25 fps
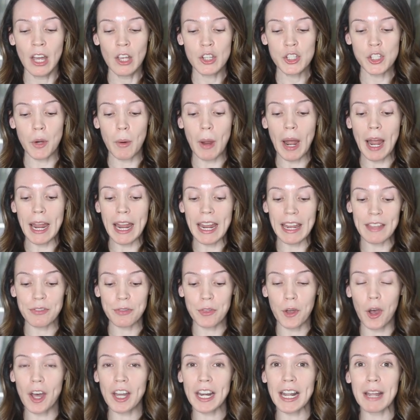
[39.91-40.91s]
So I
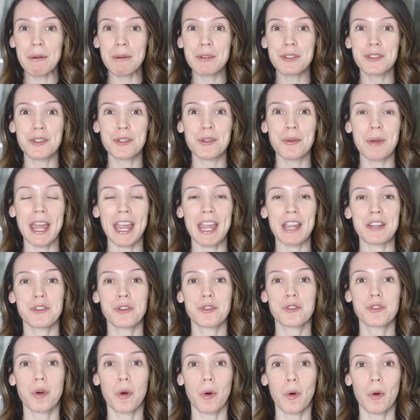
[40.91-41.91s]
thought I would do a
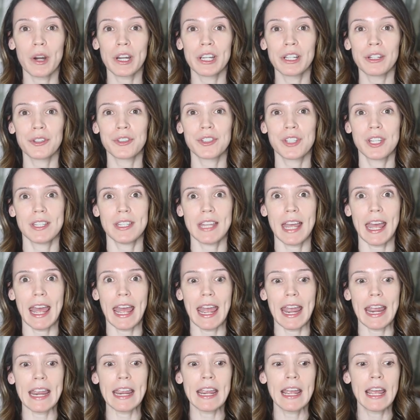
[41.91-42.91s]
tutorial
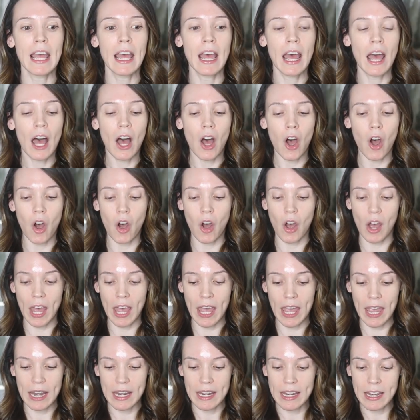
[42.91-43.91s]
today
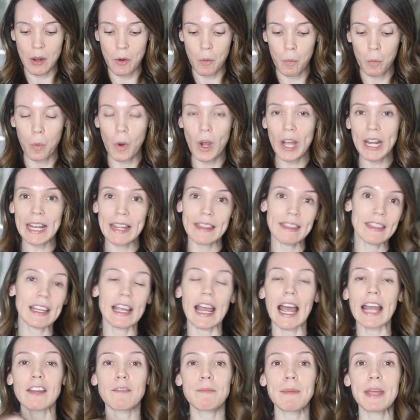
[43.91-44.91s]
on what the
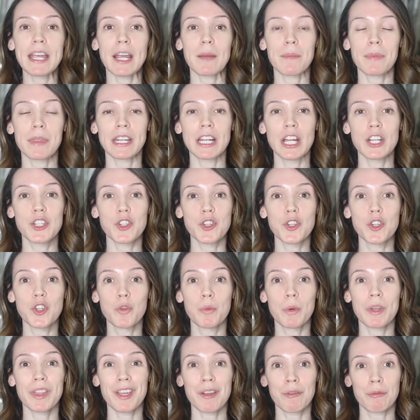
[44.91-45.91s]
kind of makeup that I
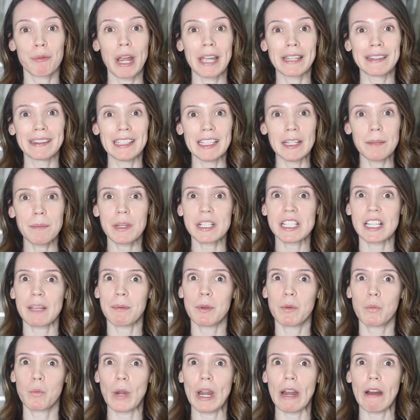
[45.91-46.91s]
do with a red lip, because I've
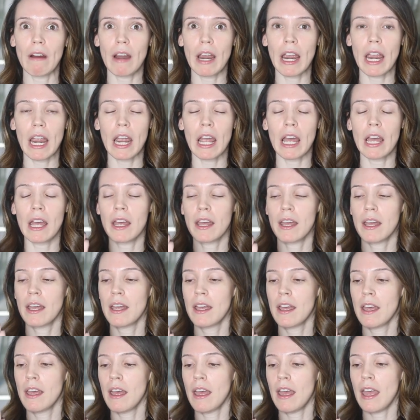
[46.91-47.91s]
been wearing
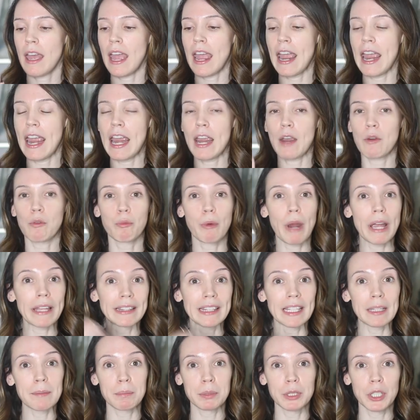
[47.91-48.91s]
a
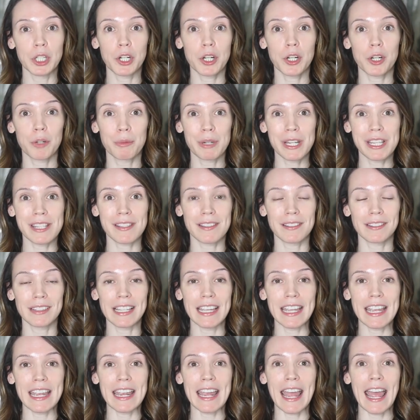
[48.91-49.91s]
red lip look
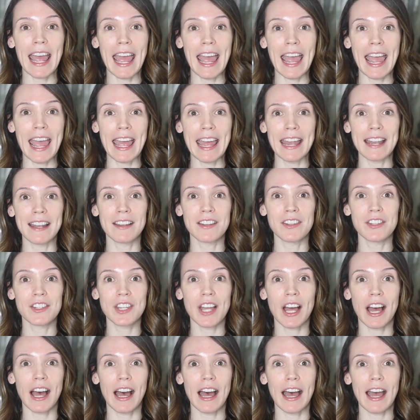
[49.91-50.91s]
recently, and
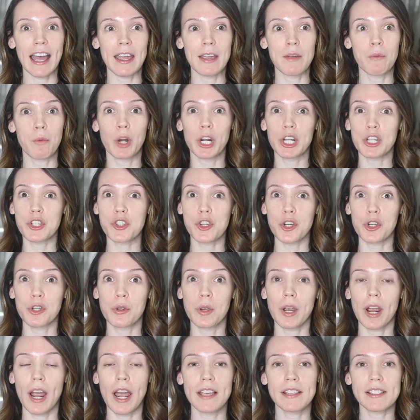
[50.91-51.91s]
I wanted to show
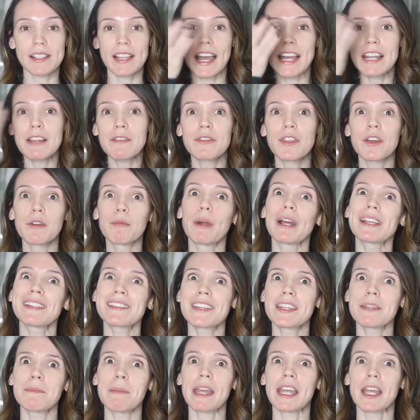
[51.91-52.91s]
you guys kind of the
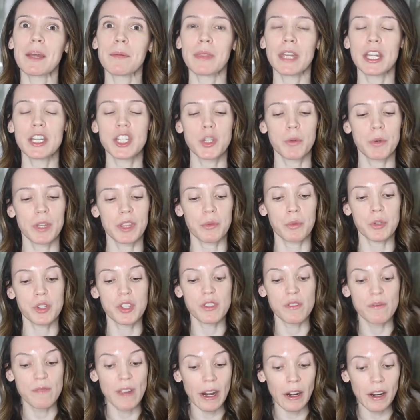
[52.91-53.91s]
rest of the makeup that I do with, which
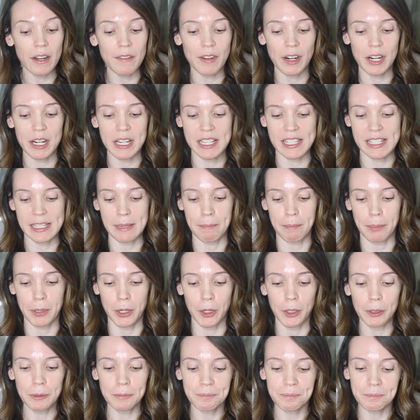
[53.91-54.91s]
is very, very
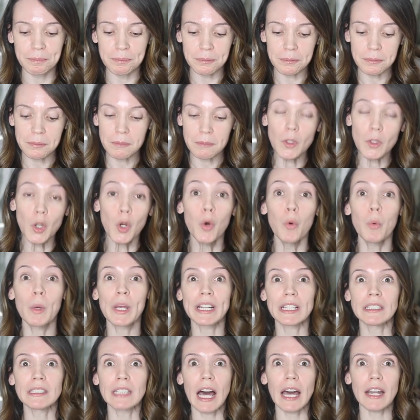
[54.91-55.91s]
simple. Oh,
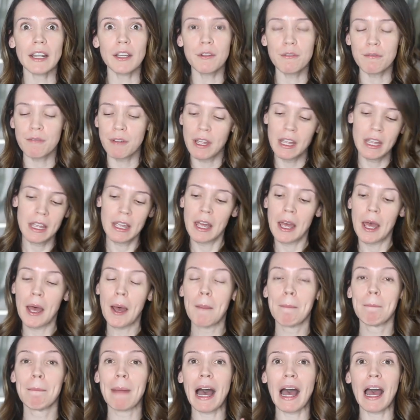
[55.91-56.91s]
and a lot of
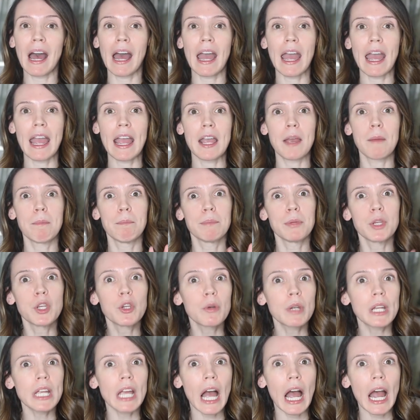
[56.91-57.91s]
my
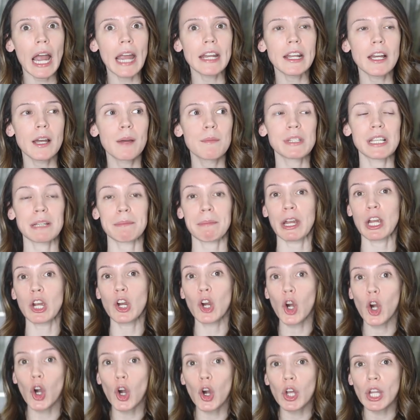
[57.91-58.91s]
beauty items, like my
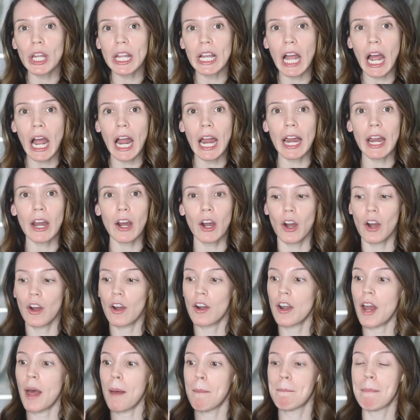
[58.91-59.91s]
curling
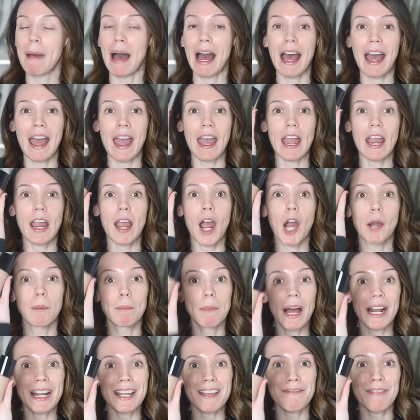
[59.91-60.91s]
iron, my
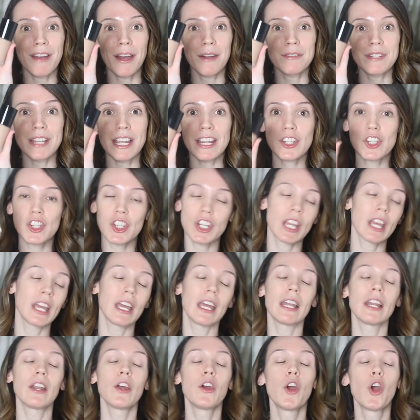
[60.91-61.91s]
Armani
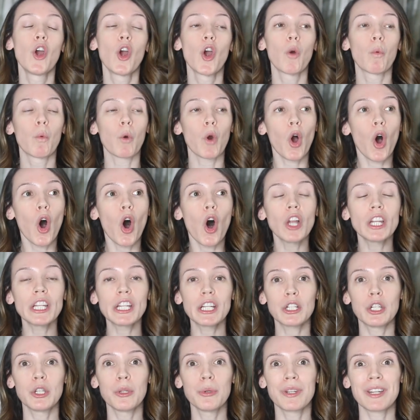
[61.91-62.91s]
foundation, were all
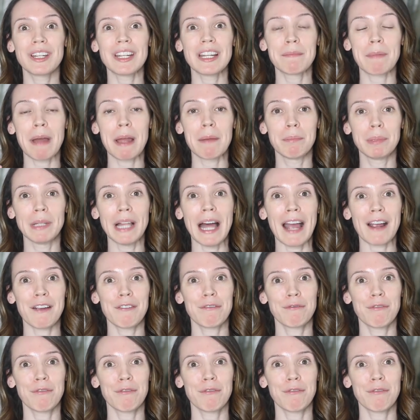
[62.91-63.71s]
included in my Black